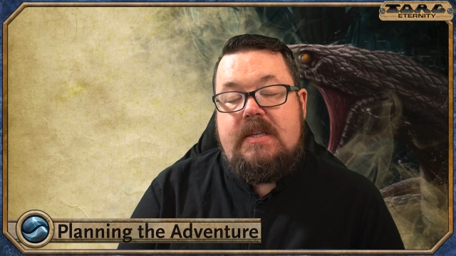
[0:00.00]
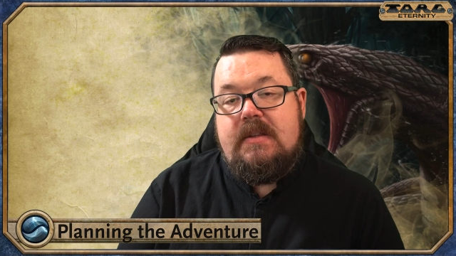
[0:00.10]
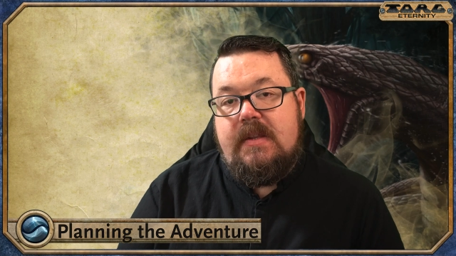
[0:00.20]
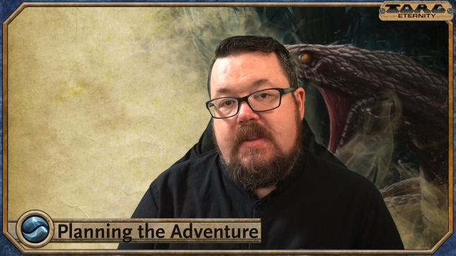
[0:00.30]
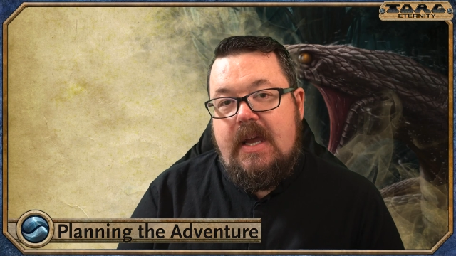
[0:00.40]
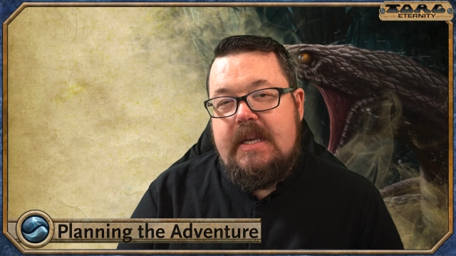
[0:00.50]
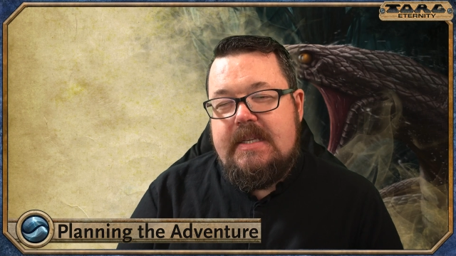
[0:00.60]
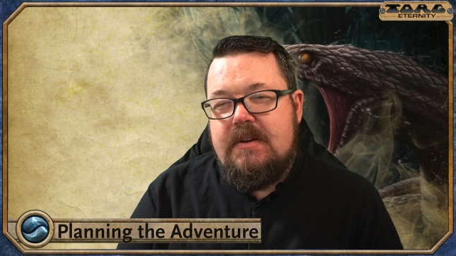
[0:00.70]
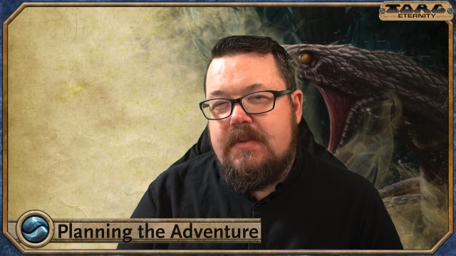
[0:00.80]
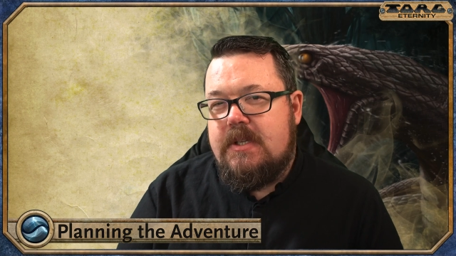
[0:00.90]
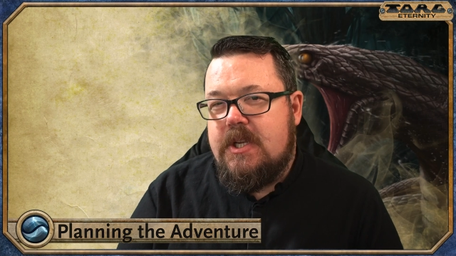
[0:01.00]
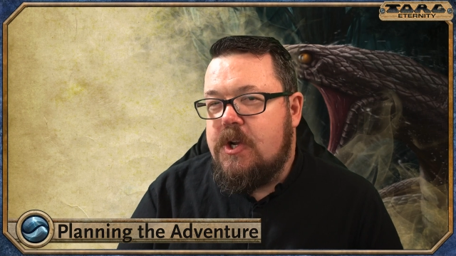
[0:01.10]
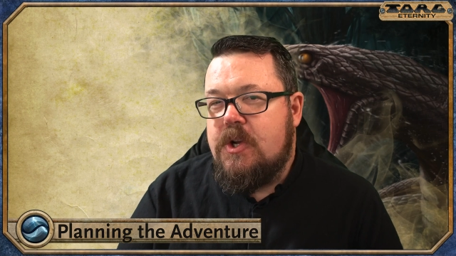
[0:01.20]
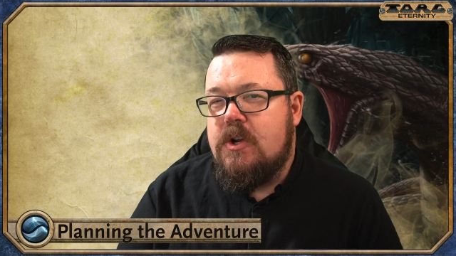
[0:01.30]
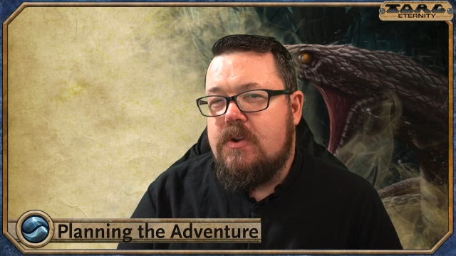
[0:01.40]
thing, the idea of the
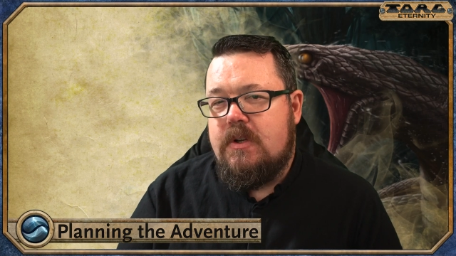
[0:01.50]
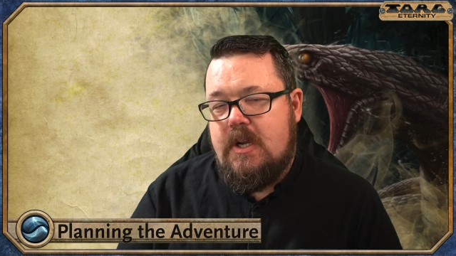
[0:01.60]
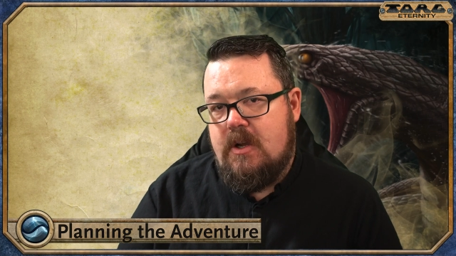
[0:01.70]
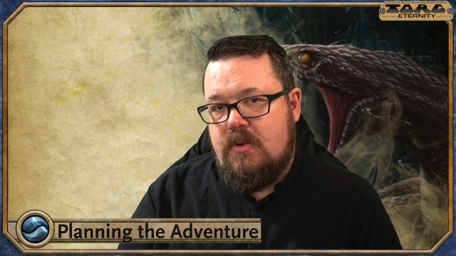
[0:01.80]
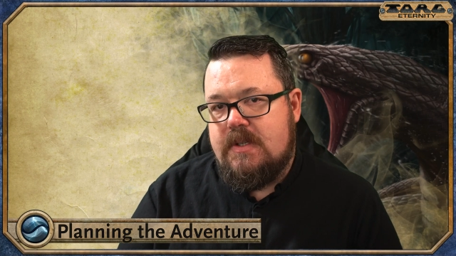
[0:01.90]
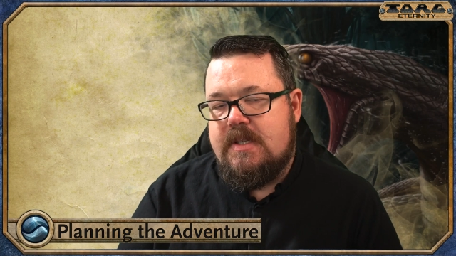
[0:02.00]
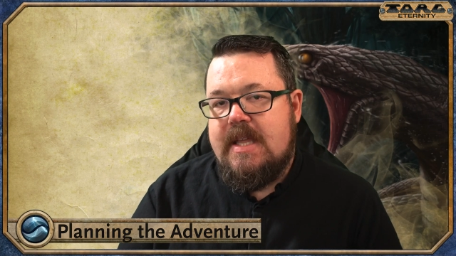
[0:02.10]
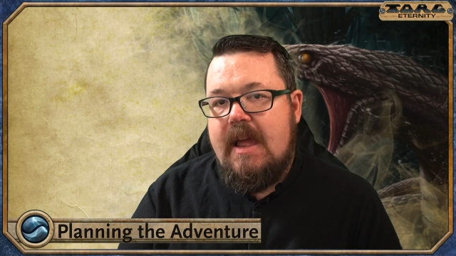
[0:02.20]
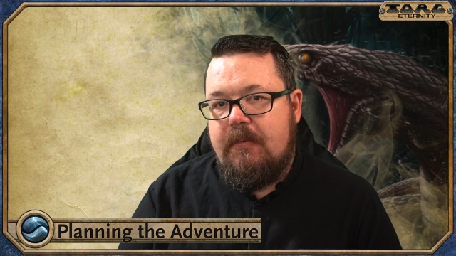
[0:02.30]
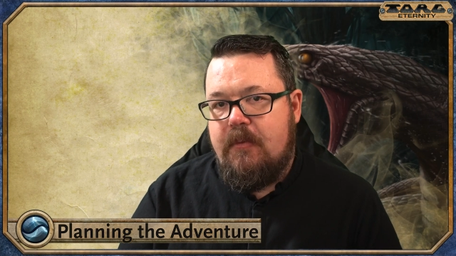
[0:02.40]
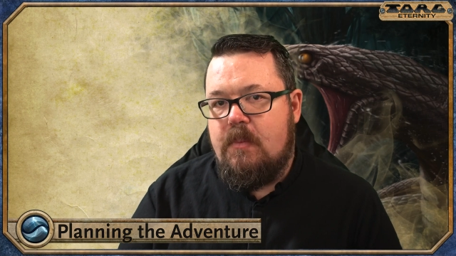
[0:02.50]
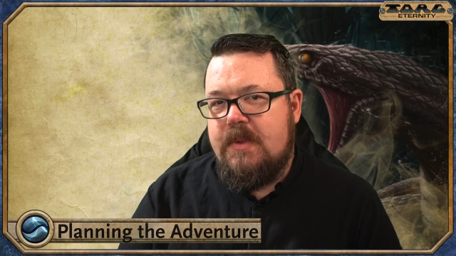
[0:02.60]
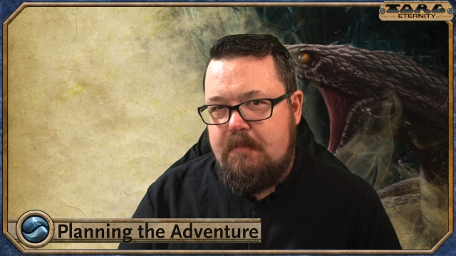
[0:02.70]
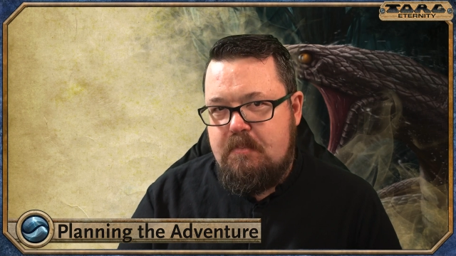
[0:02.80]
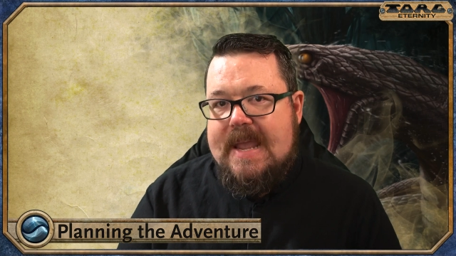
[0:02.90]
turncoat. So that formed
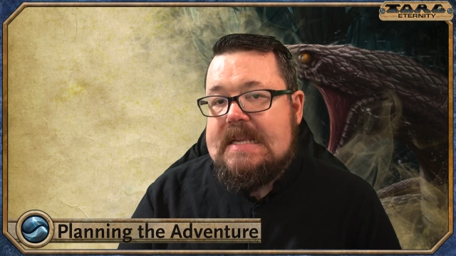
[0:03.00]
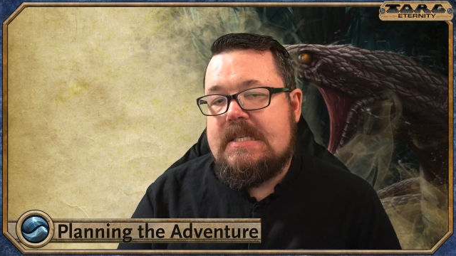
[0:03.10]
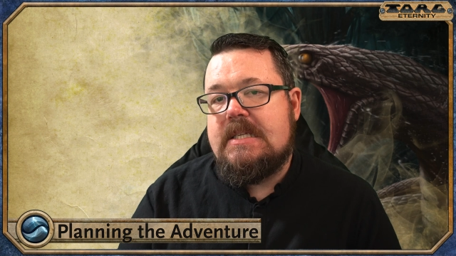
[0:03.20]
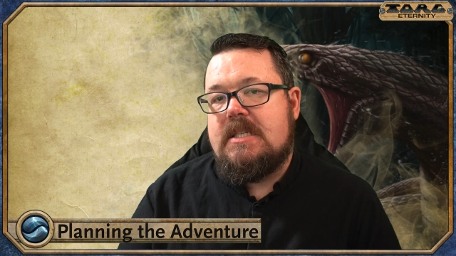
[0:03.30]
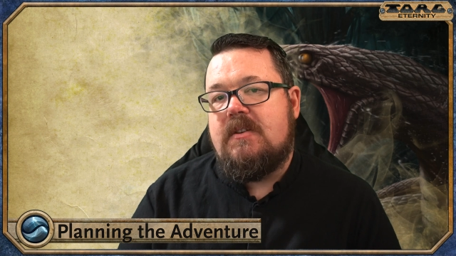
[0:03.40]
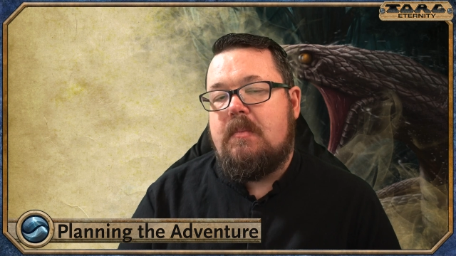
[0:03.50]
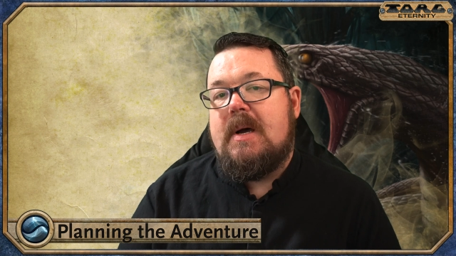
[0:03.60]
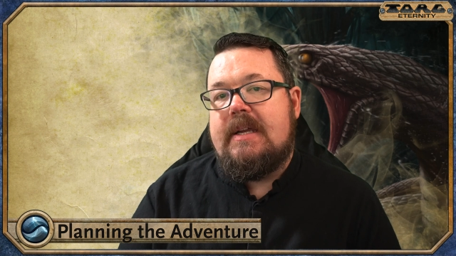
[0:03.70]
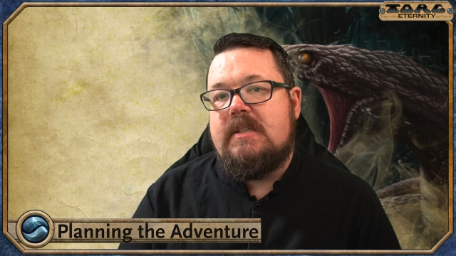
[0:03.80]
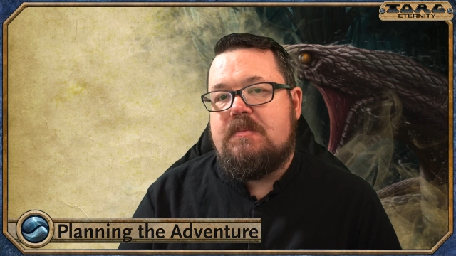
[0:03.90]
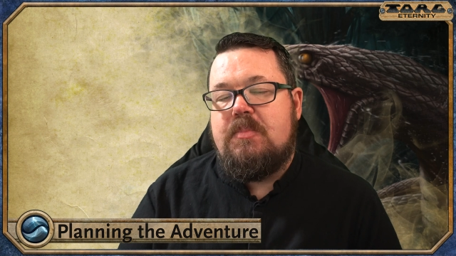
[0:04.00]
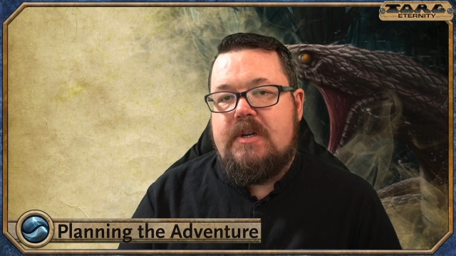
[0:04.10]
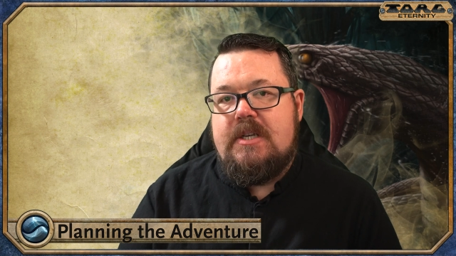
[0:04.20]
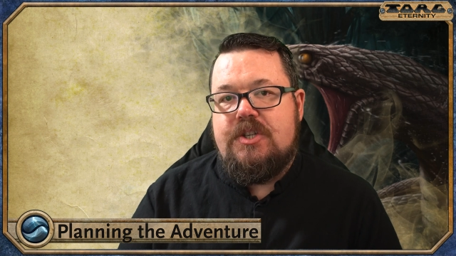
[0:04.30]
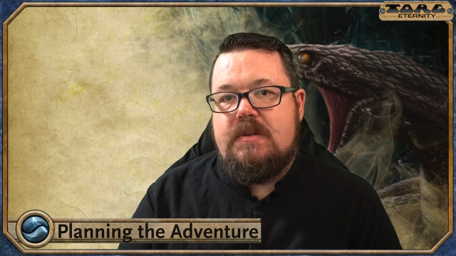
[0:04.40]
the basis of my
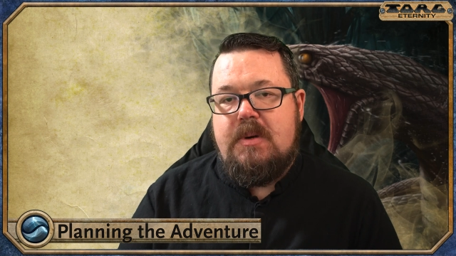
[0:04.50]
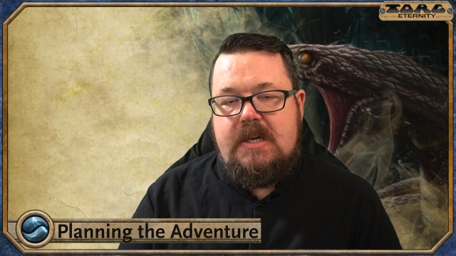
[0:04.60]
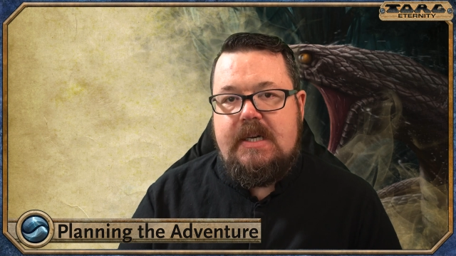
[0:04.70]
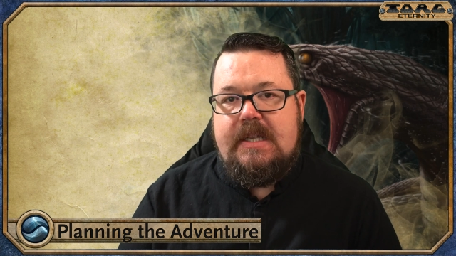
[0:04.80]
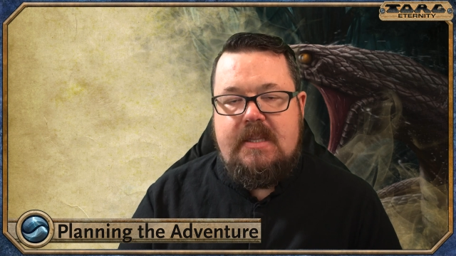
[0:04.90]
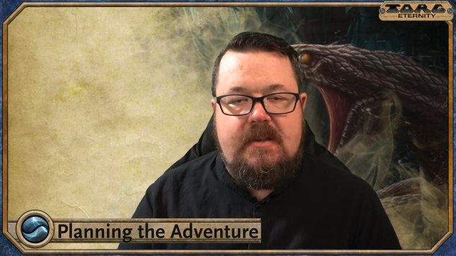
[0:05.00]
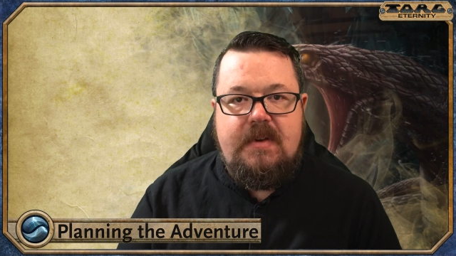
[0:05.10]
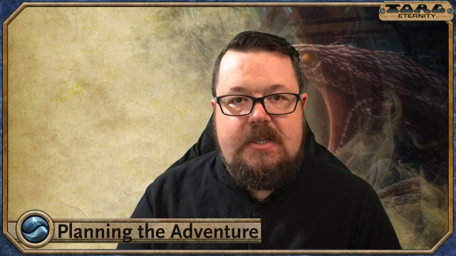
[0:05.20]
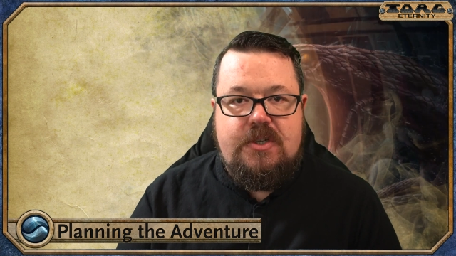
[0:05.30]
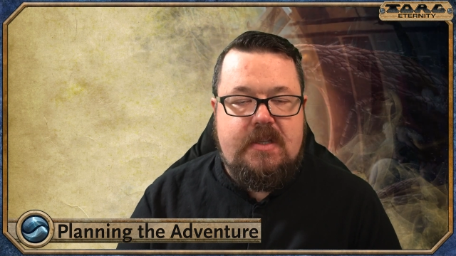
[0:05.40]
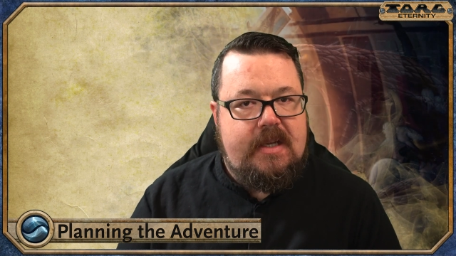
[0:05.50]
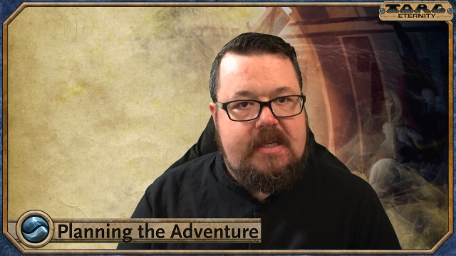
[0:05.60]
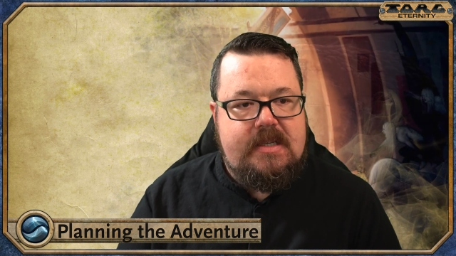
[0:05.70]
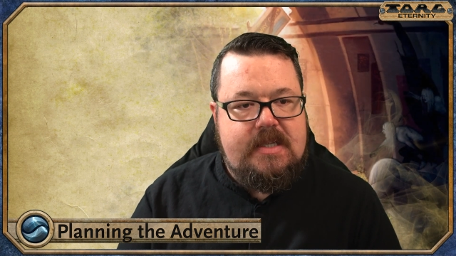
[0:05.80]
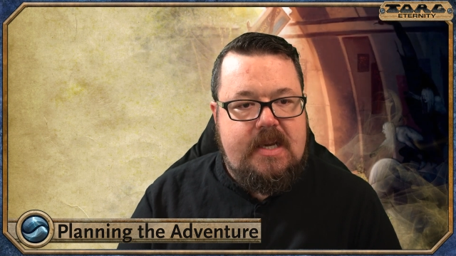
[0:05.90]
inspiration behind the adventure that I
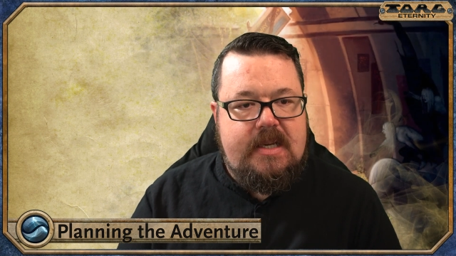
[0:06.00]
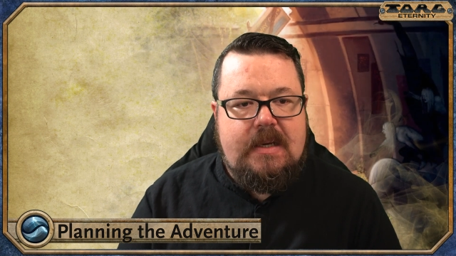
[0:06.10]
designed.